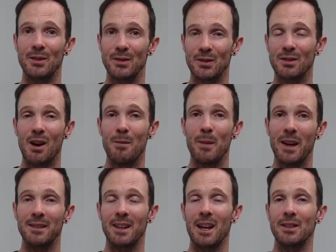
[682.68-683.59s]
combat
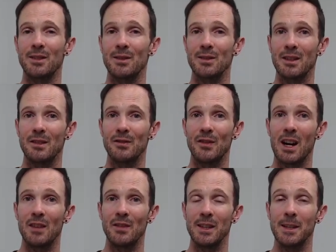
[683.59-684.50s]
encounters in
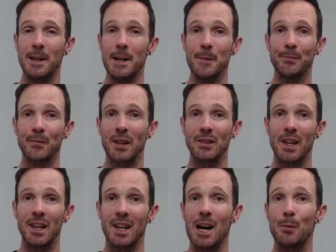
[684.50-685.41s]
5e
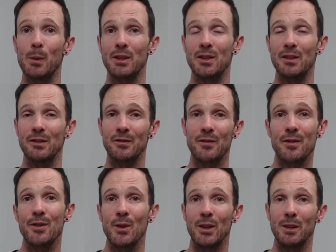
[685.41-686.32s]
take upwards of
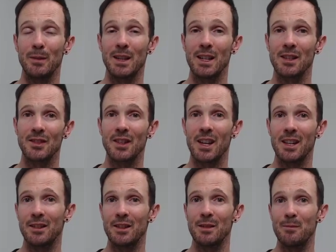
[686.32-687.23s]
30 minutes,
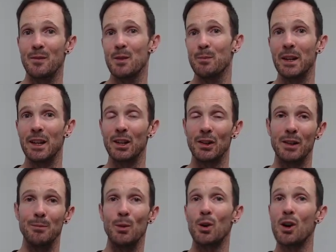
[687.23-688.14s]
and the bigger
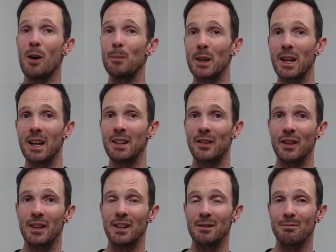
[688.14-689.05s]
and more complicated
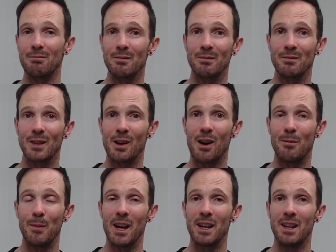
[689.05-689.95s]
the
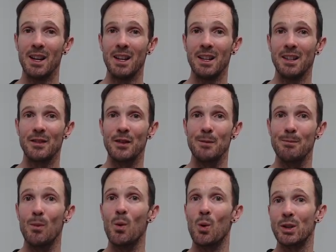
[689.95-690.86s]
combat, the
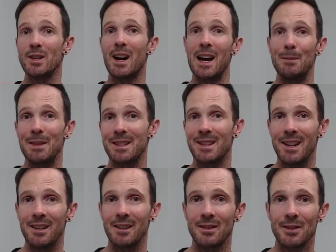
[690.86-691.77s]
more time it
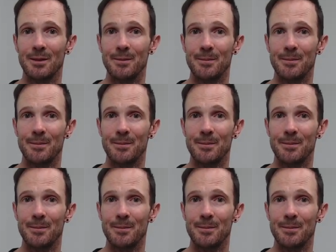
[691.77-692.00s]
takes.